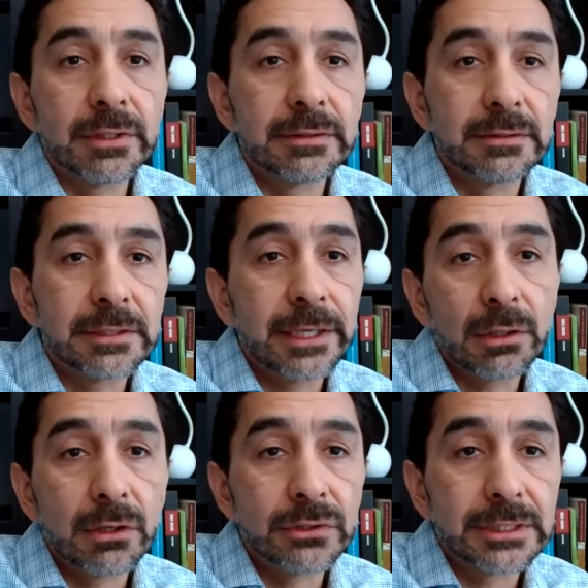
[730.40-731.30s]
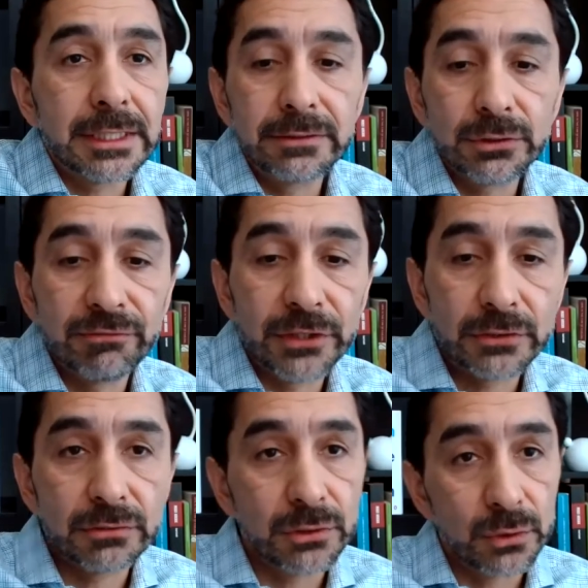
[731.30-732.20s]
psychological
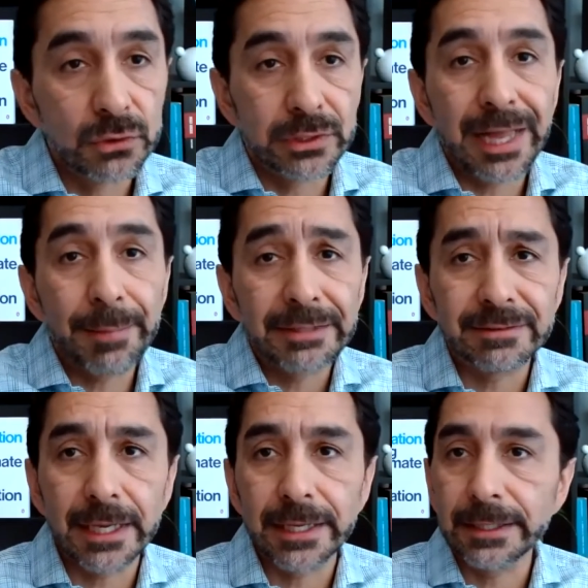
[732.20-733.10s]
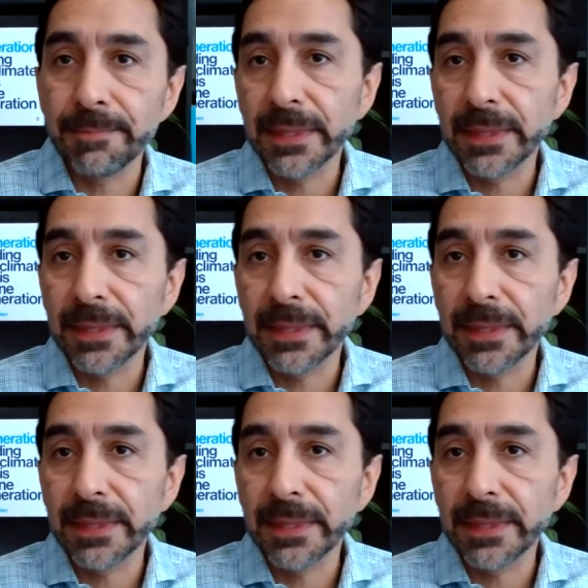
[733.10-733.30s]
intervention due to climate anxiety.